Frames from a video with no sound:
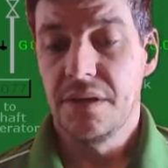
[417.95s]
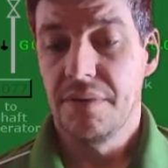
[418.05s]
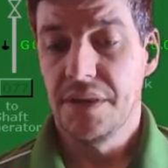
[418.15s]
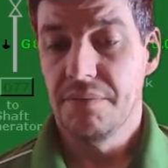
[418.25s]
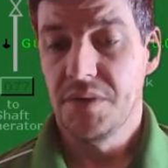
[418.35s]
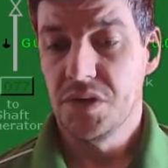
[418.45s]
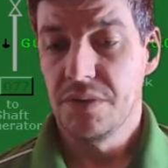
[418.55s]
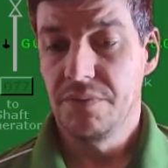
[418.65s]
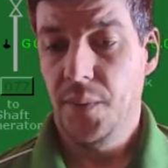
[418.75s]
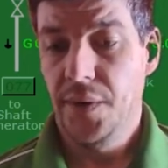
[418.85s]
but the most
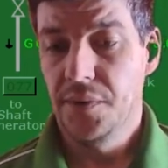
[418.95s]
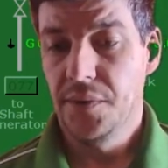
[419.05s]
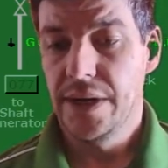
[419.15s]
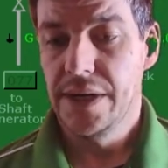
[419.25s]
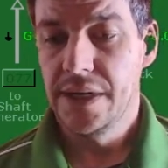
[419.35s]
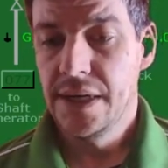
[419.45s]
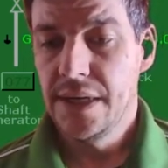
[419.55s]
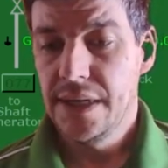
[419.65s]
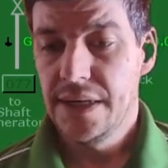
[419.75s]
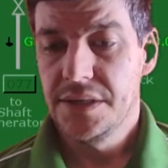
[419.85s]
important one
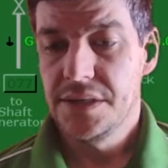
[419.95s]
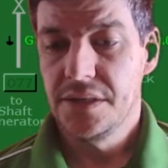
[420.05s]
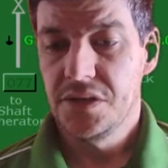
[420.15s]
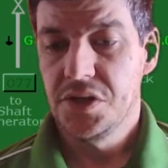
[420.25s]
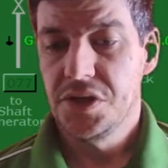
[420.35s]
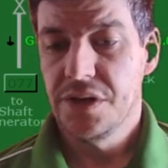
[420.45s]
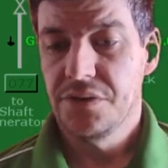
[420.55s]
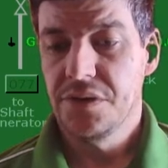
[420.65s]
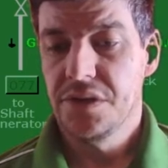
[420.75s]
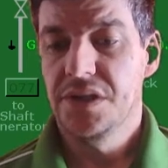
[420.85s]
is this
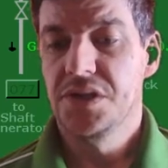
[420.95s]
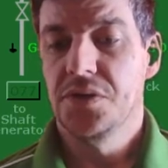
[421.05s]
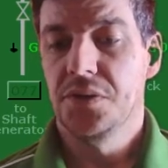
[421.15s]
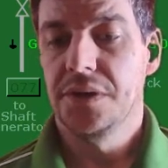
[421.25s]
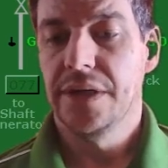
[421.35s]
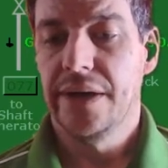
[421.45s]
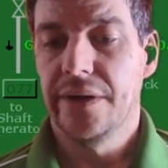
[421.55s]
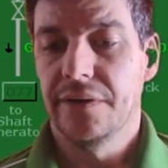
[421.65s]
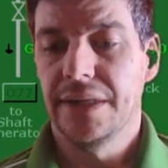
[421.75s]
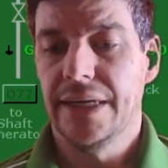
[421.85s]
general control
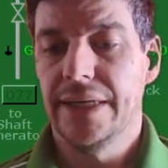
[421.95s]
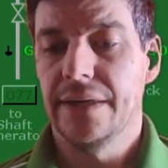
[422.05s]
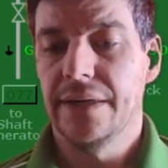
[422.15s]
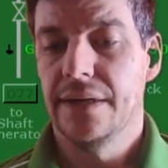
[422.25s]
air line.